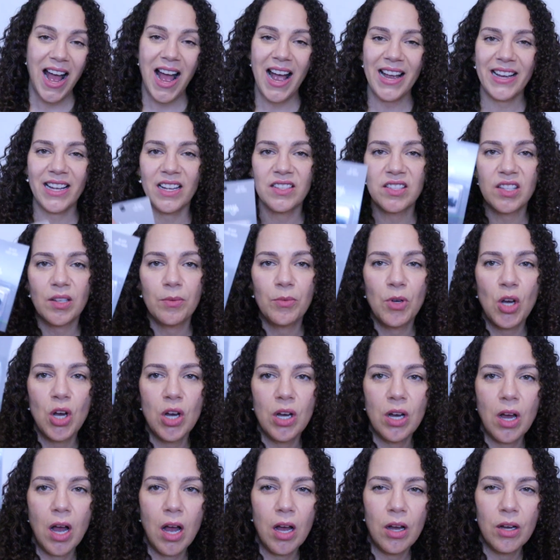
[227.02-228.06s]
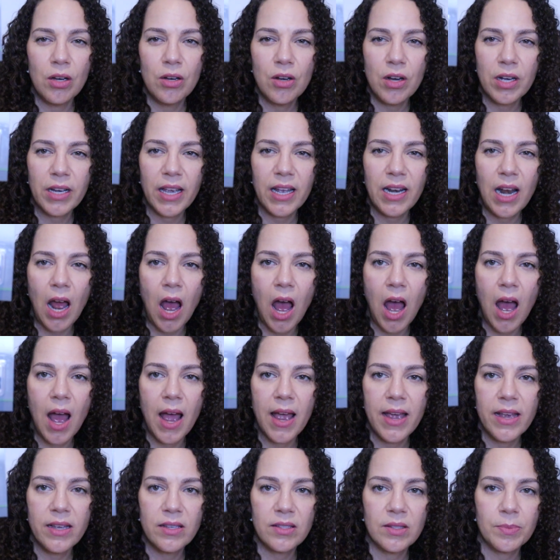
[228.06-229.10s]
I got some hook and
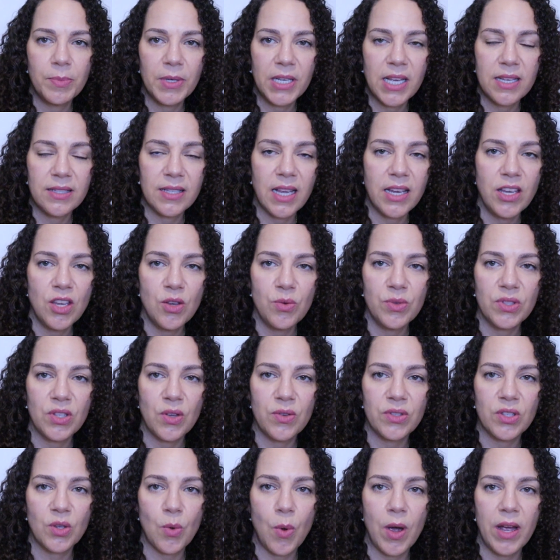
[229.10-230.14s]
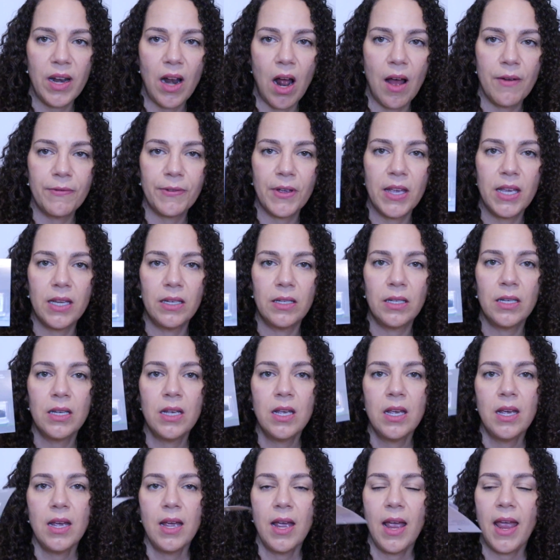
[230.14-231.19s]
eyes because I use those quite often,
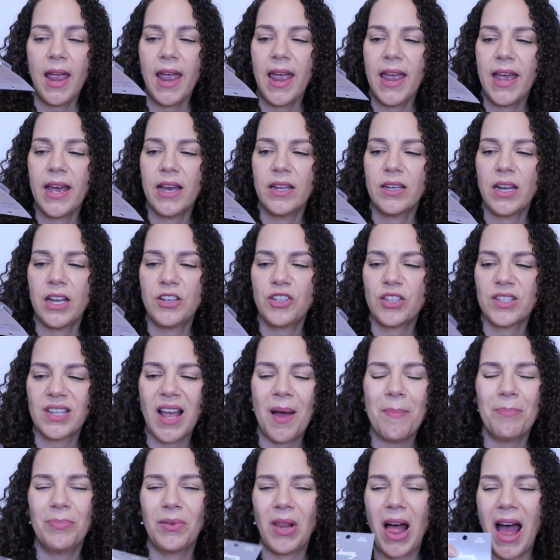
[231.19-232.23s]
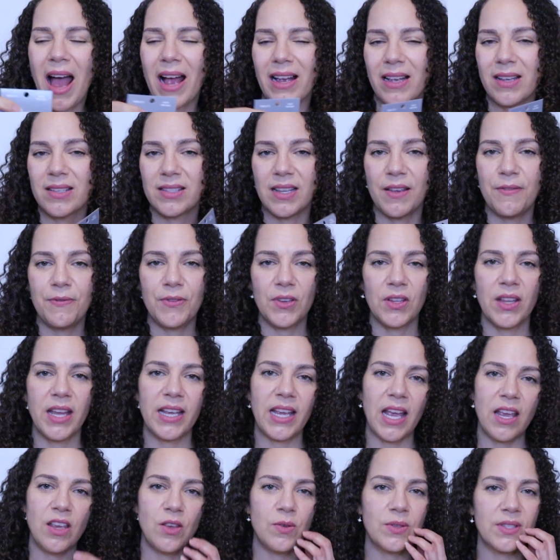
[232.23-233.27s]
and I just got black because I feel
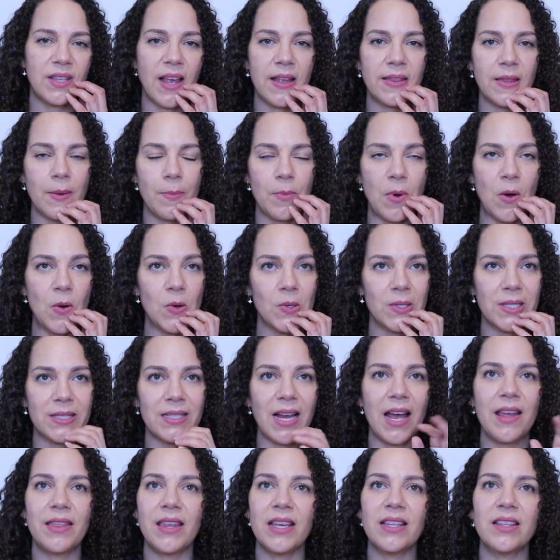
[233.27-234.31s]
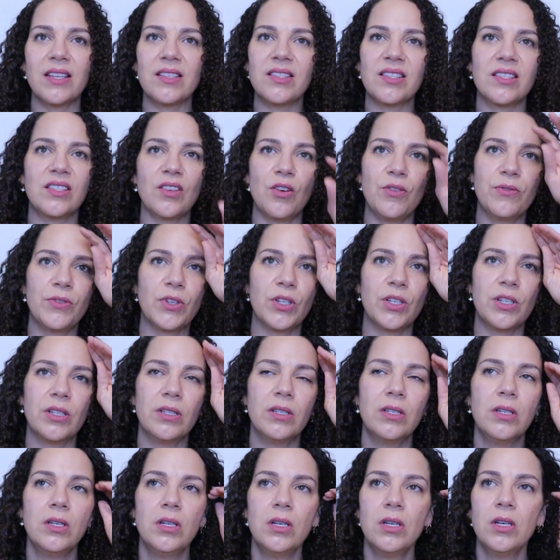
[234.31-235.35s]
like I use that the most. I think the
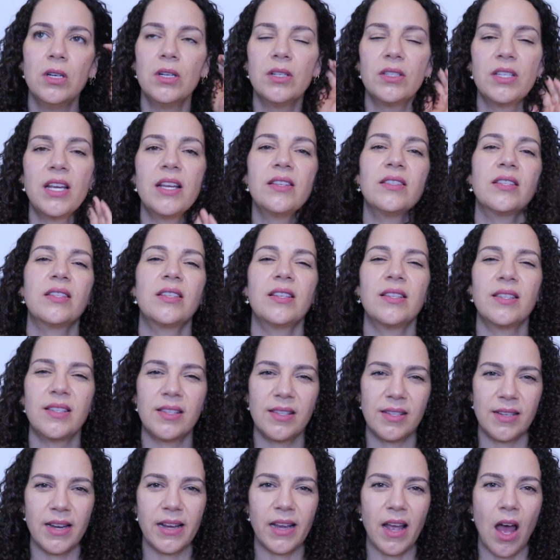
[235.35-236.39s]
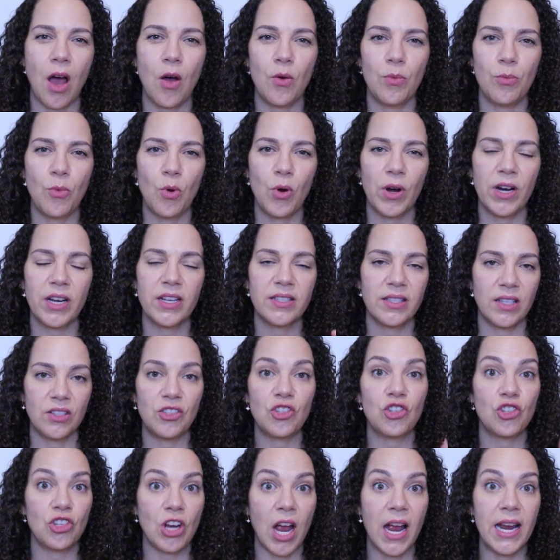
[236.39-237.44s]
silver tends to stick out more because it's
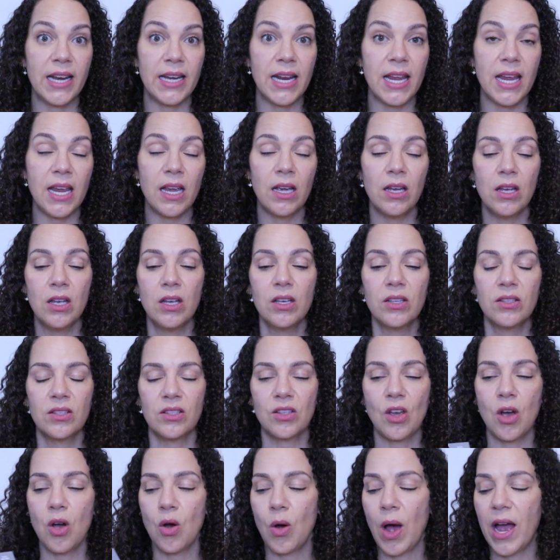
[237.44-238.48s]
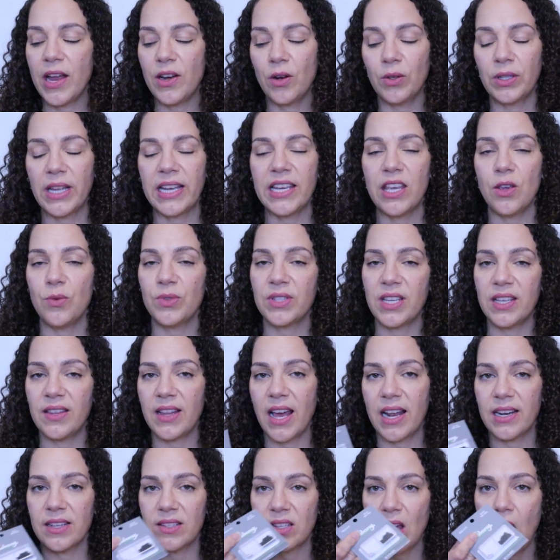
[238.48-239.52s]
shiny, so I don't like using
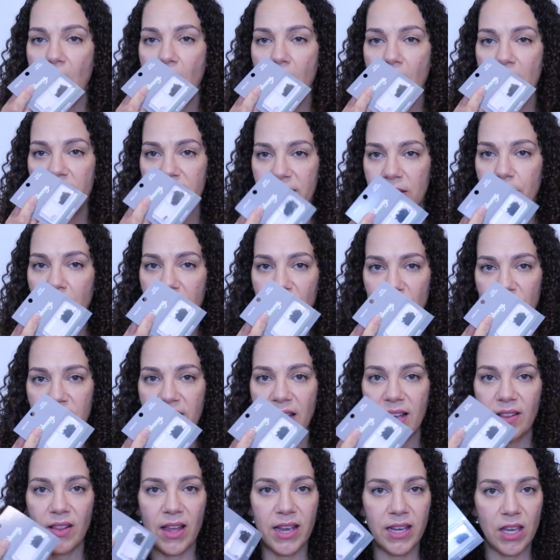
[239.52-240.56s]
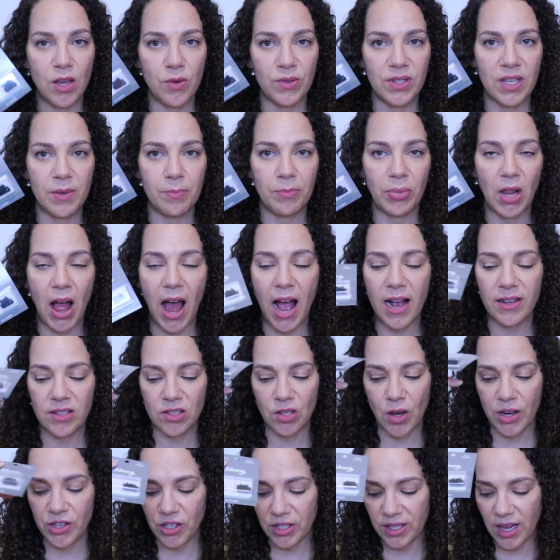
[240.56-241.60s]
that as much as I like using black,
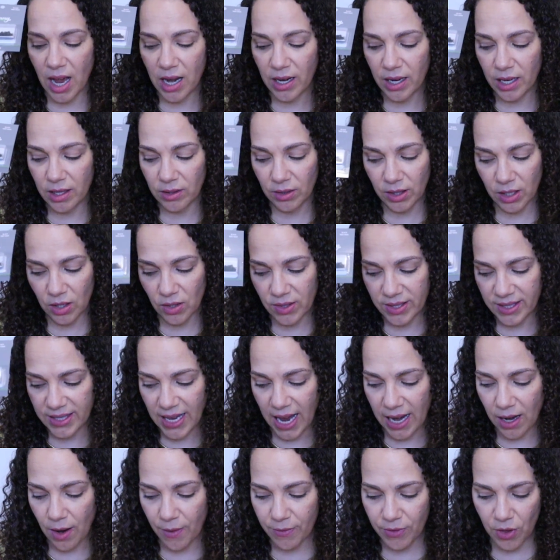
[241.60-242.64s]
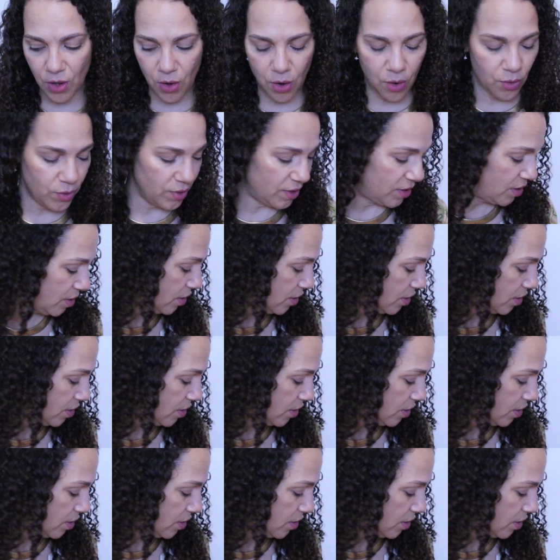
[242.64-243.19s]
so I just got a little set of those.